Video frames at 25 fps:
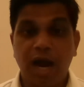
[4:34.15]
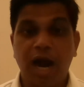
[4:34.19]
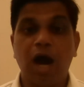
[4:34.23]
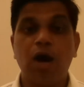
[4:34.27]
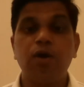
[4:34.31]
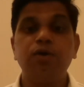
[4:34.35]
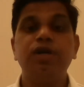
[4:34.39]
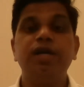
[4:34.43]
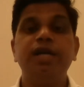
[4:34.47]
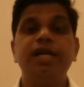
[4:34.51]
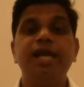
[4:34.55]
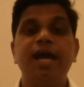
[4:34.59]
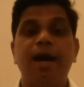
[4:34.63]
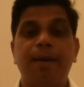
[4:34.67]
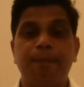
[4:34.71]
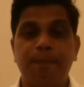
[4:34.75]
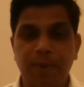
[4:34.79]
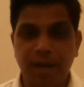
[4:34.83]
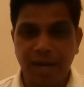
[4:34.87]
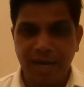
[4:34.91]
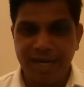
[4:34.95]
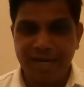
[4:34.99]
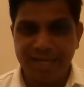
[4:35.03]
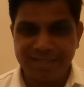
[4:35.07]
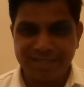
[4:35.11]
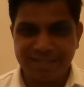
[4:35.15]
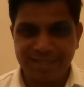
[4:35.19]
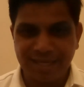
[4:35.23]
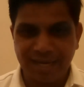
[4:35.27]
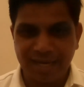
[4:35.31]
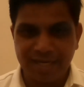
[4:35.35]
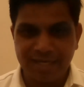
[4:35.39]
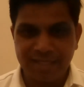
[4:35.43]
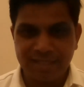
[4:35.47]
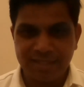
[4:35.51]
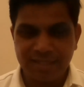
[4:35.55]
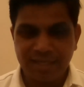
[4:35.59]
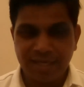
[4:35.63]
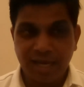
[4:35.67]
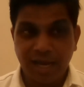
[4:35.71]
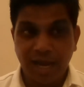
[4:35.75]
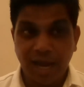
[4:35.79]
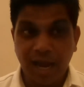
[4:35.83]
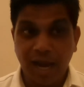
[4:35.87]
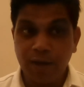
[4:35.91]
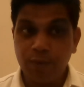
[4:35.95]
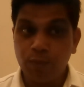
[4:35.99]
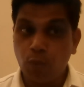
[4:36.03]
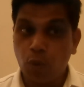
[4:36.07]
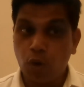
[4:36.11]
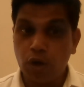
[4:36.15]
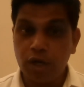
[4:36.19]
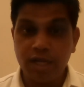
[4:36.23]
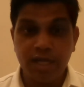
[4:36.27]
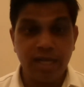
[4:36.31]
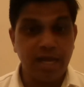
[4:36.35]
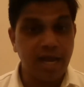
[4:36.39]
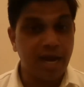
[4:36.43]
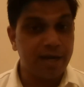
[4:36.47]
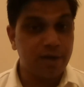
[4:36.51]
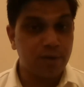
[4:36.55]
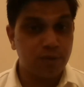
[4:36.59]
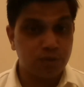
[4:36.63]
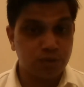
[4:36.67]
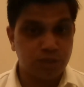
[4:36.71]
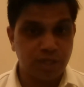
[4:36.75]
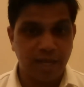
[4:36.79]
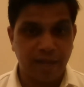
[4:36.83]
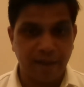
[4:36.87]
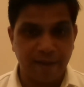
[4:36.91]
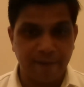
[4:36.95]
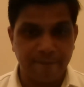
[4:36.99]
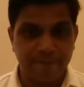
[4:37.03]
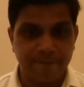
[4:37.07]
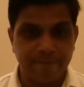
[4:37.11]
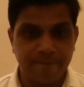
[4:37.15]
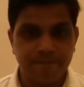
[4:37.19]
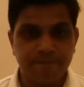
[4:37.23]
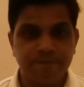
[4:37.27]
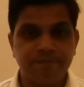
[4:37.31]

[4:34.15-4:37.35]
how did he apply his science and what he had to say.